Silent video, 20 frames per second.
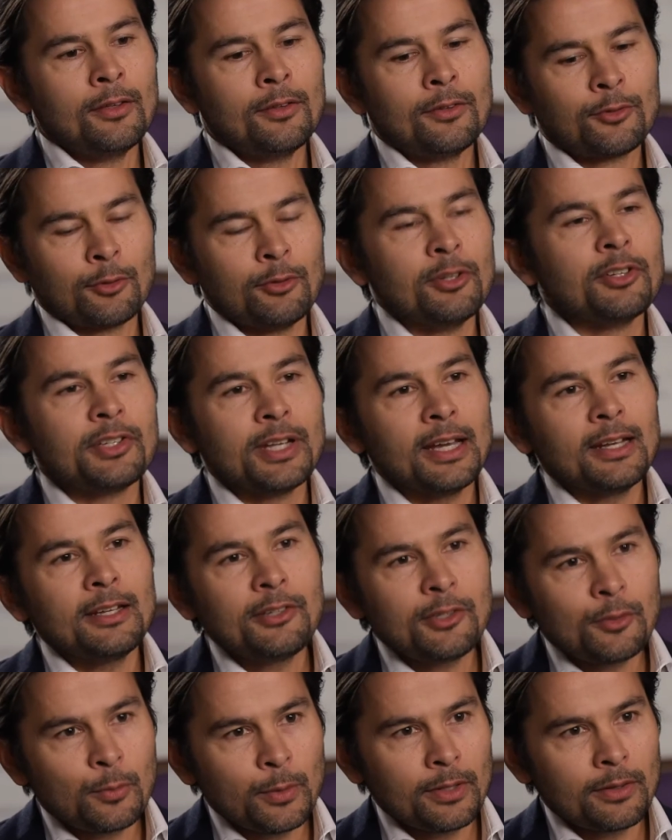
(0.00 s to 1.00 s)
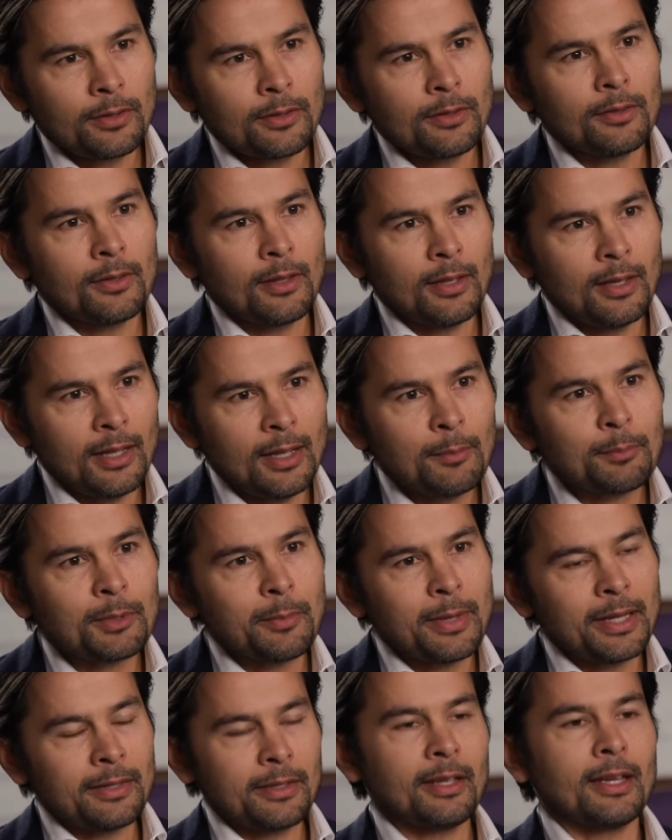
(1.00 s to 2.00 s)
So the challenge with
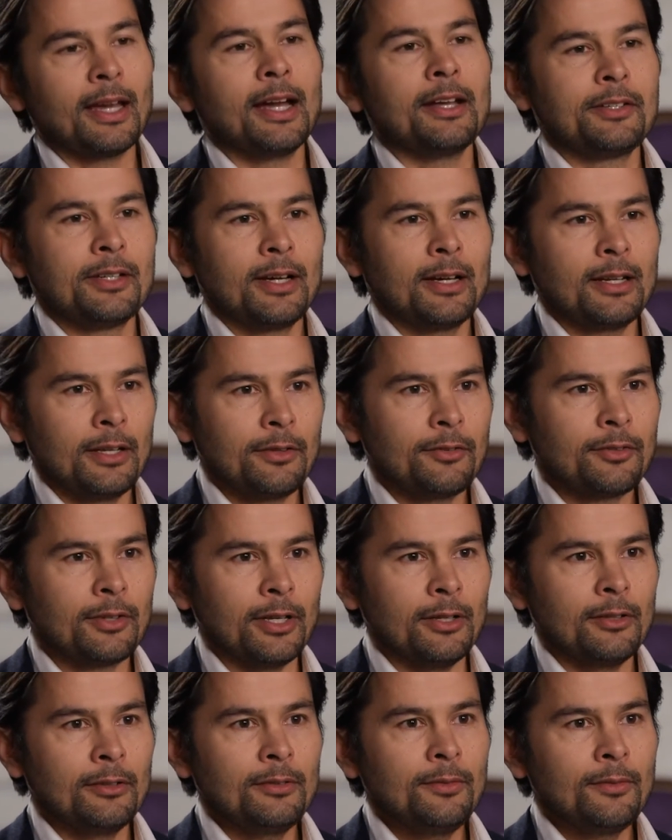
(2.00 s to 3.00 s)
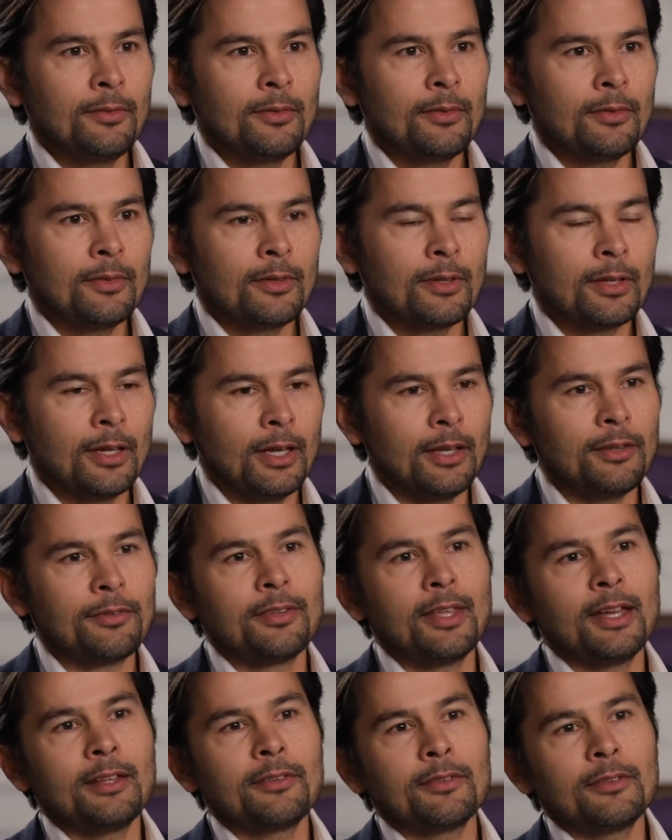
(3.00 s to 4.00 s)
implementing Agile at scale is
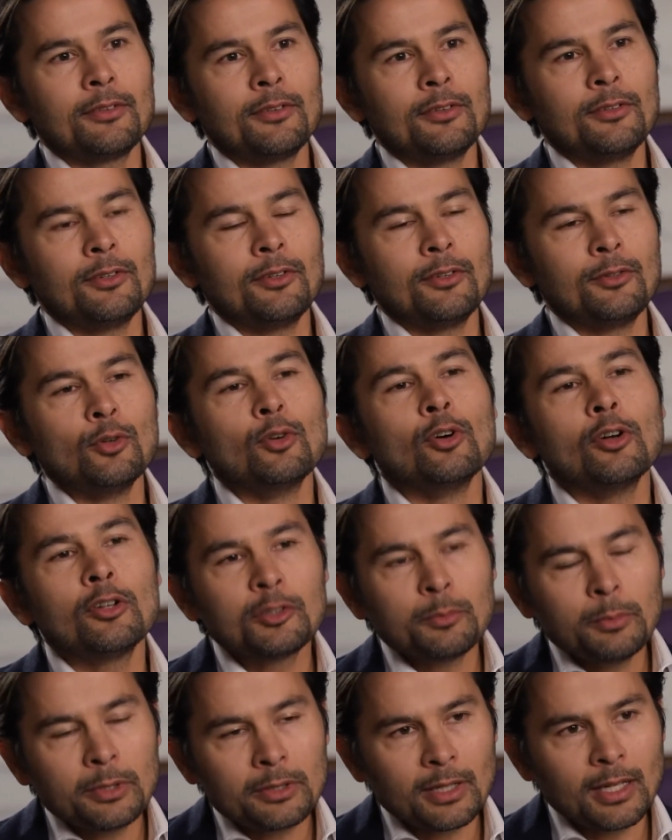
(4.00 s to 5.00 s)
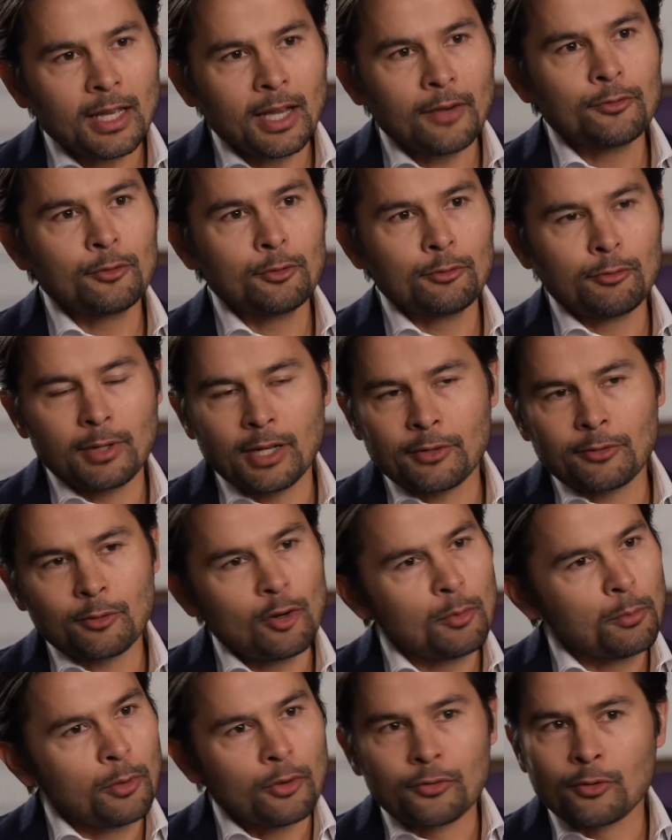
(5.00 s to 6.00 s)
that you ultimately have to address
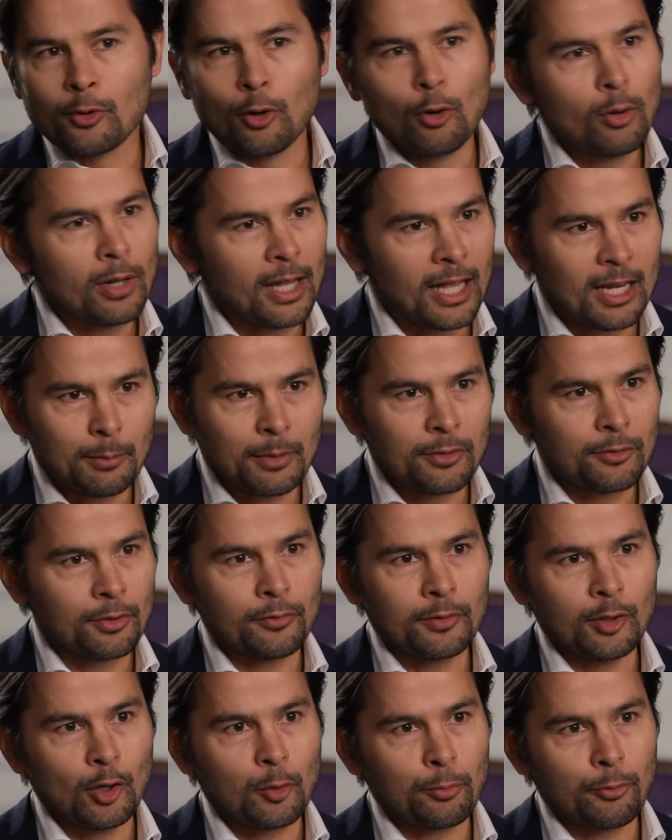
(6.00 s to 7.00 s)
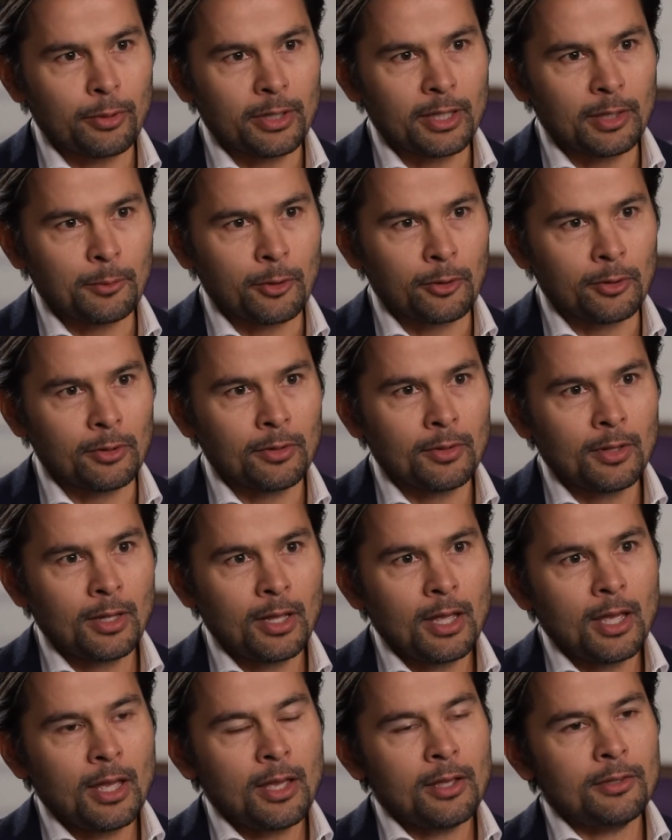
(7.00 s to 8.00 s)
almost all elements of the operating model.
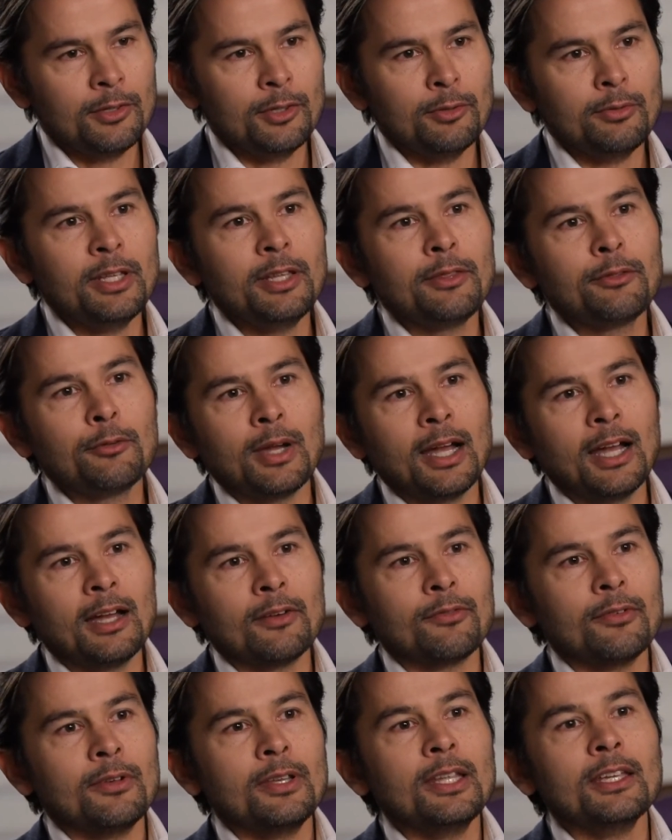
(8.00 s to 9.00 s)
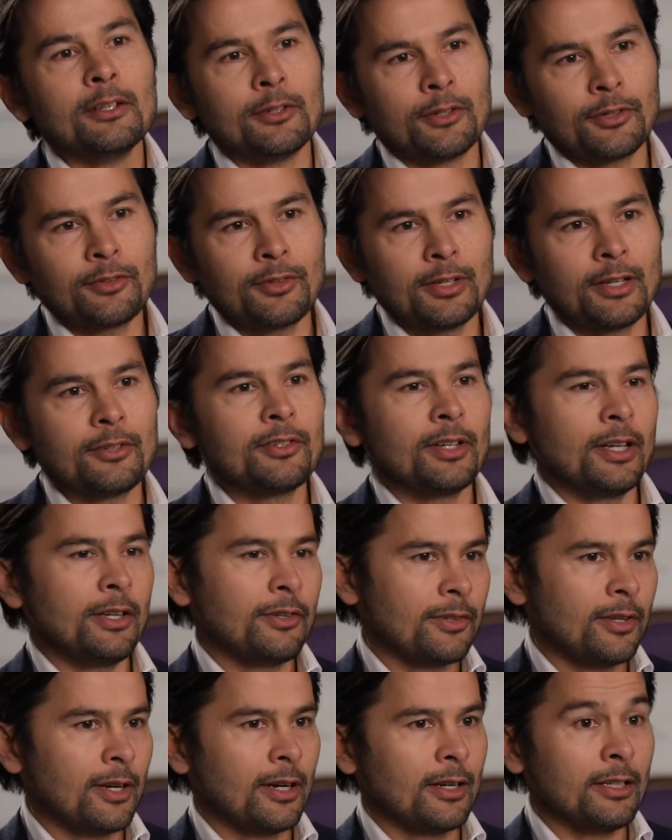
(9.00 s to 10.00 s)
You need to have leaders that
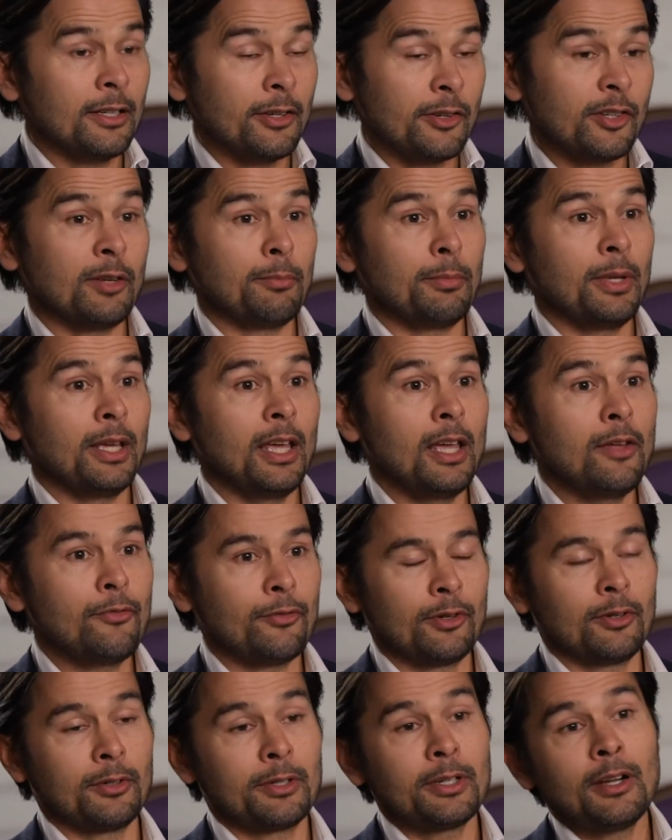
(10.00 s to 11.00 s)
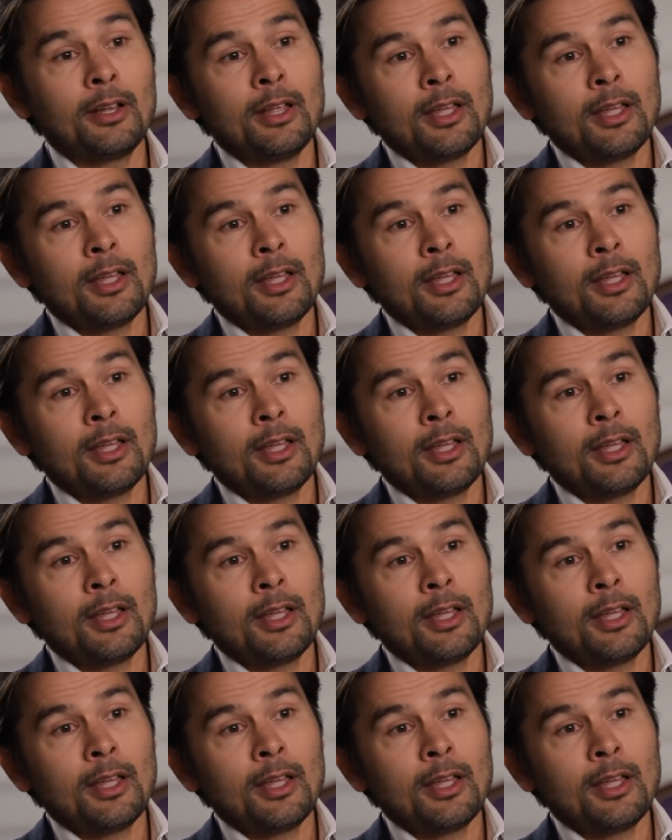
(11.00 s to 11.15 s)
change their leadership behavior